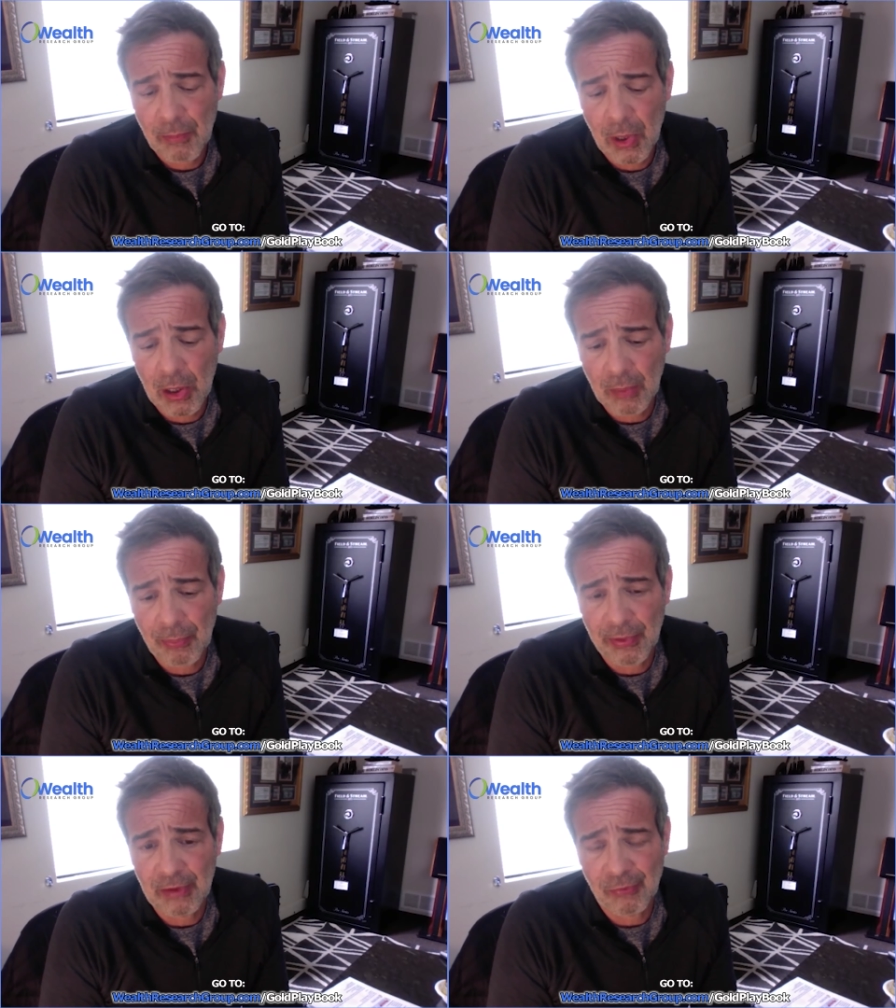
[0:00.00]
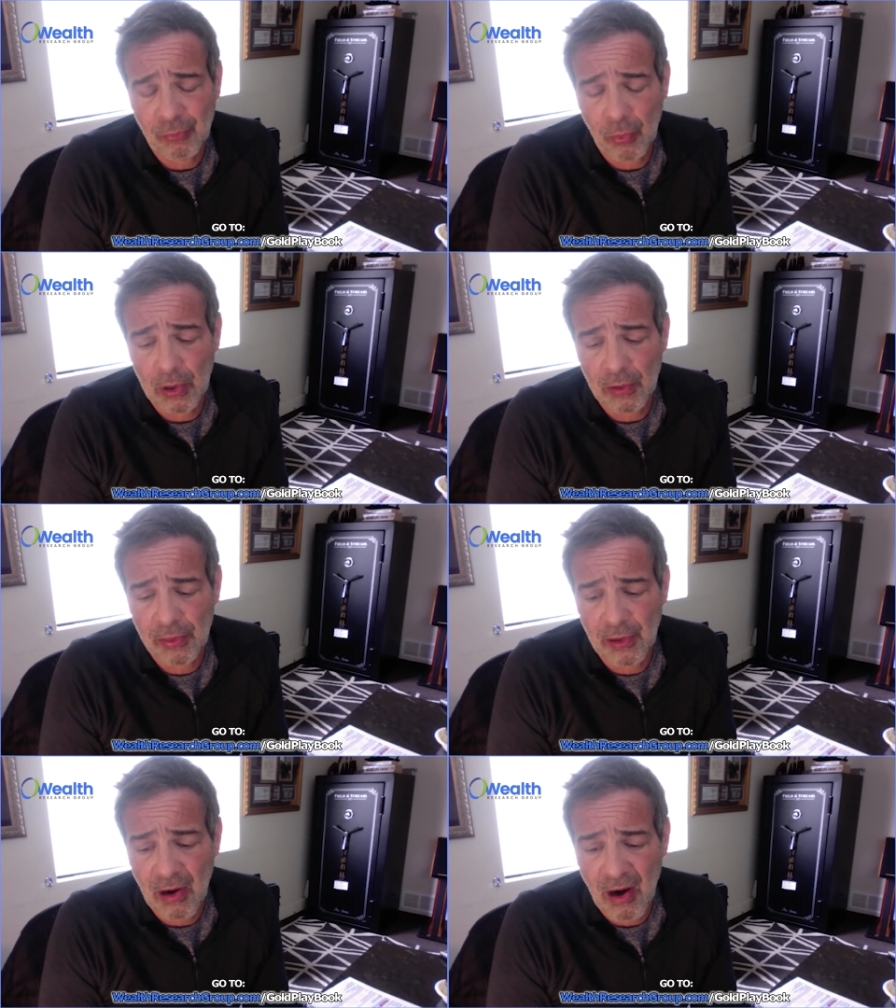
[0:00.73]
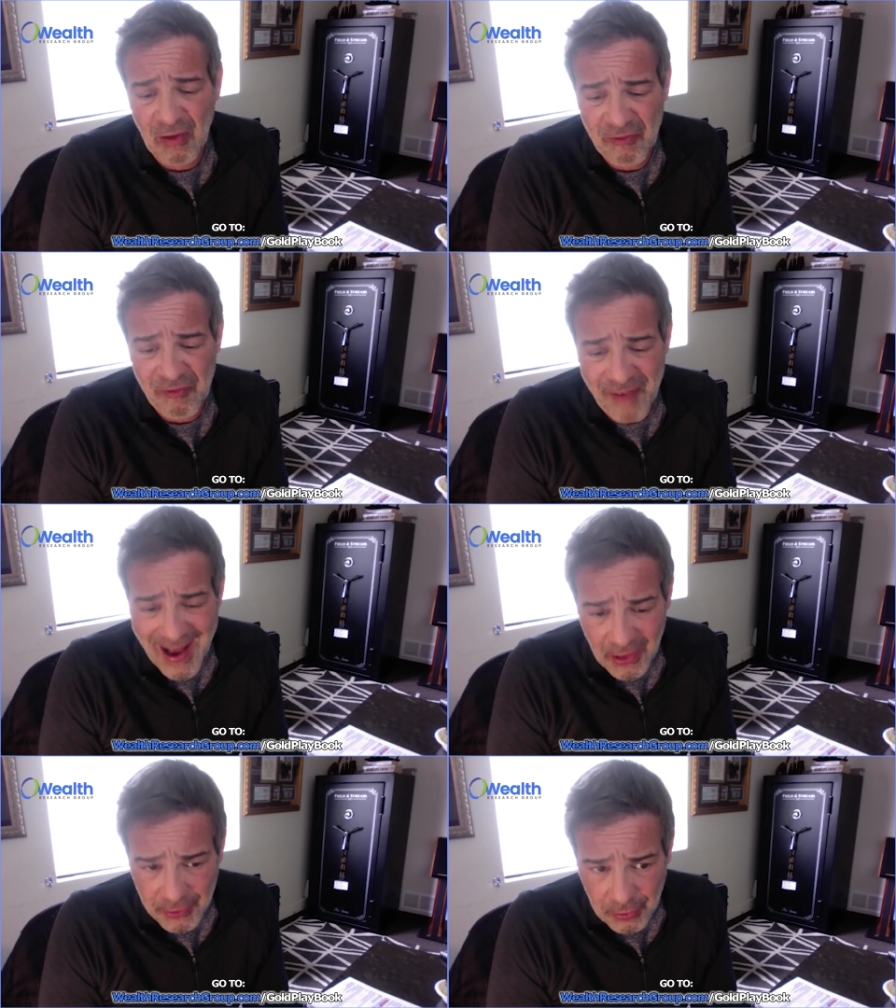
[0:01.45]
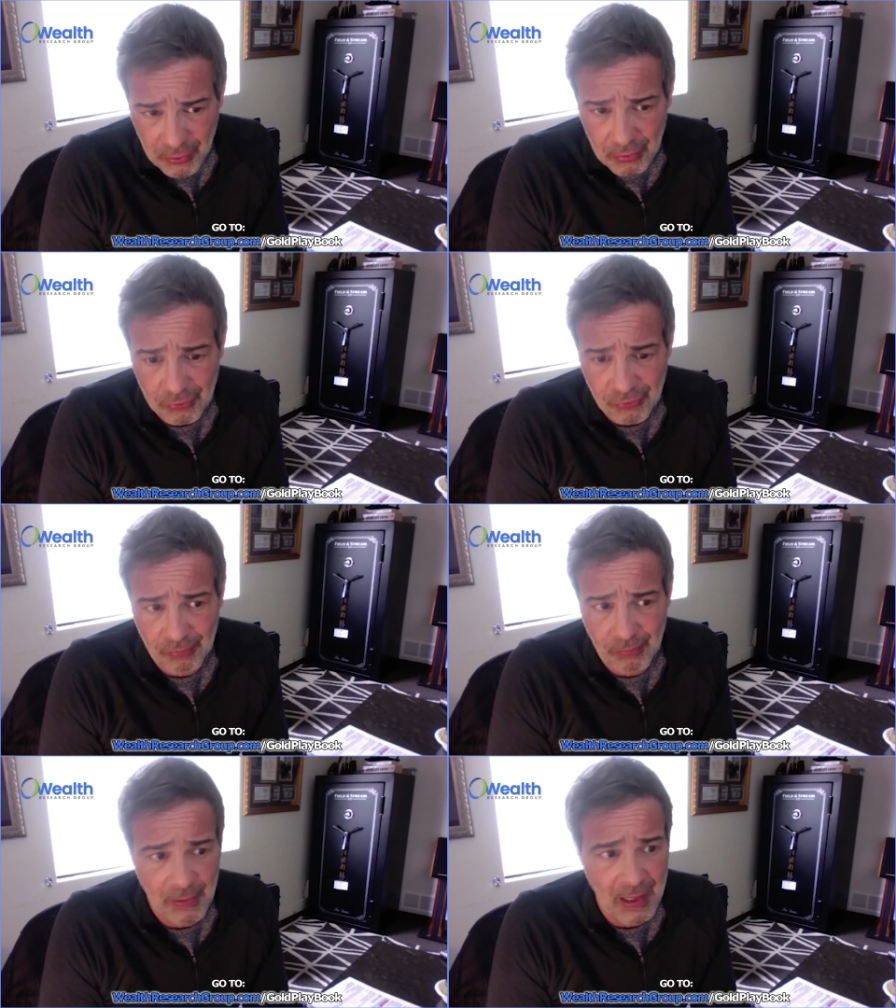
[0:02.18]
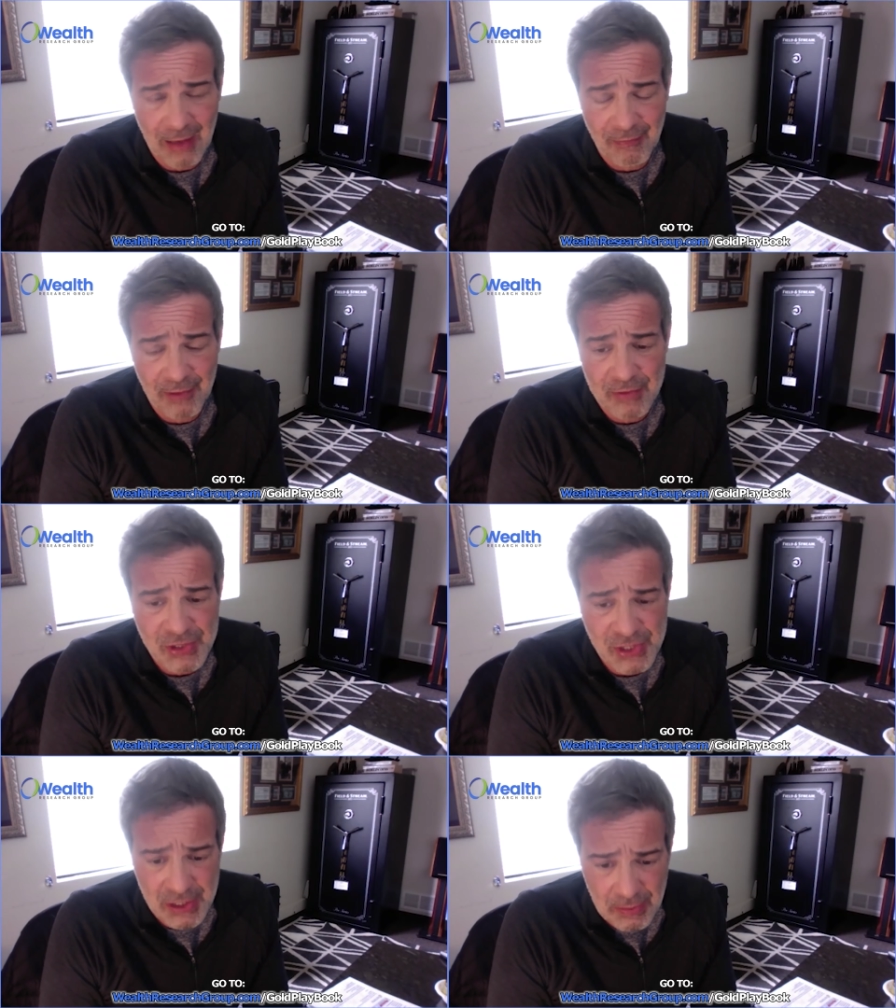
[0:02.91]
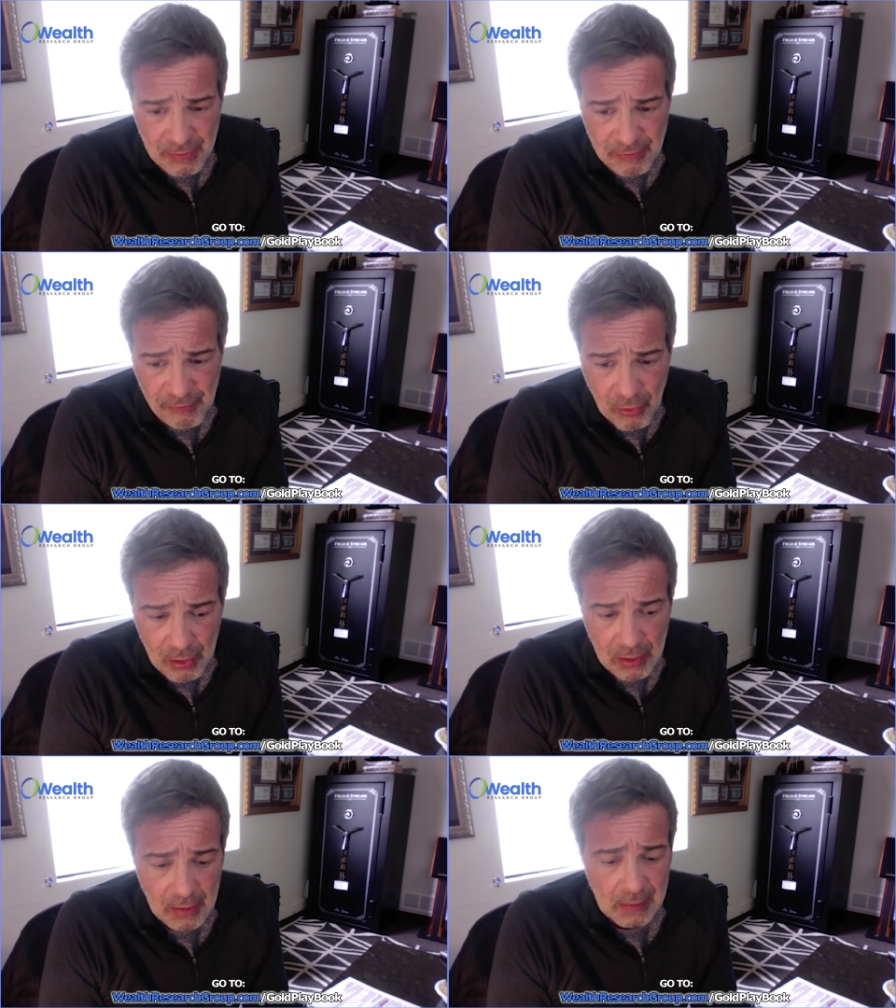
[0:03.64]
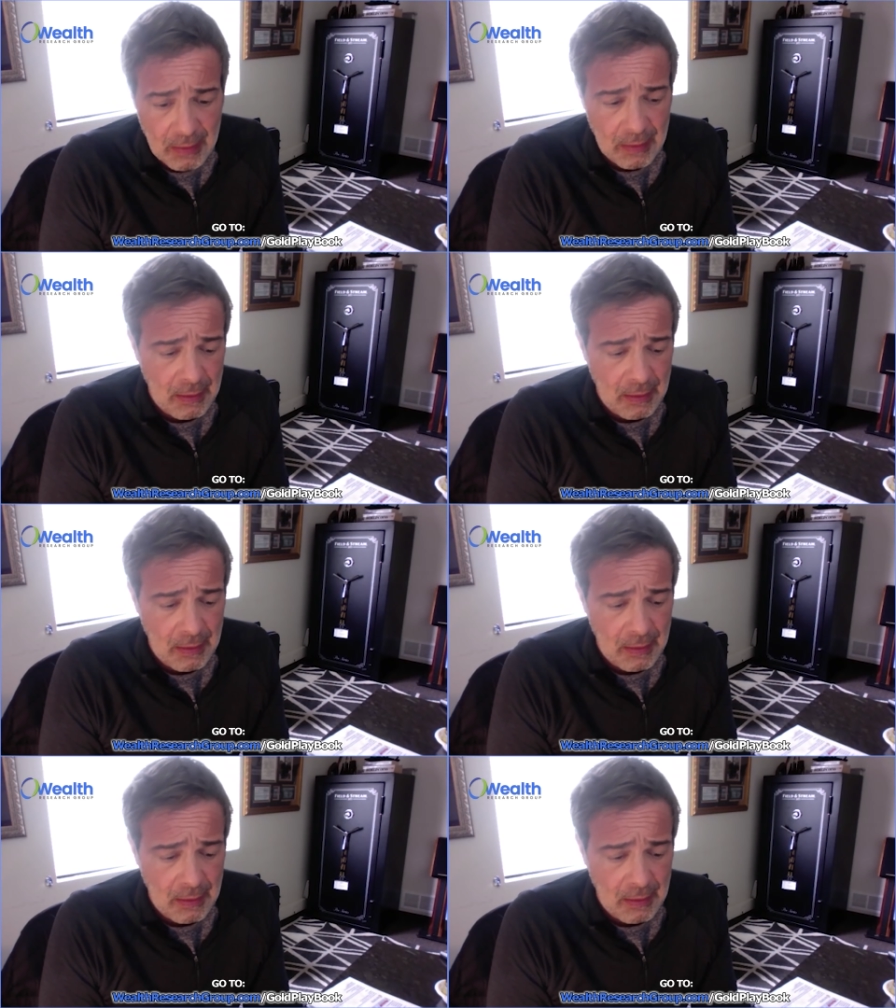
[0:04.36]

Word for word: in the marketplace, where there are values that I've never seen before.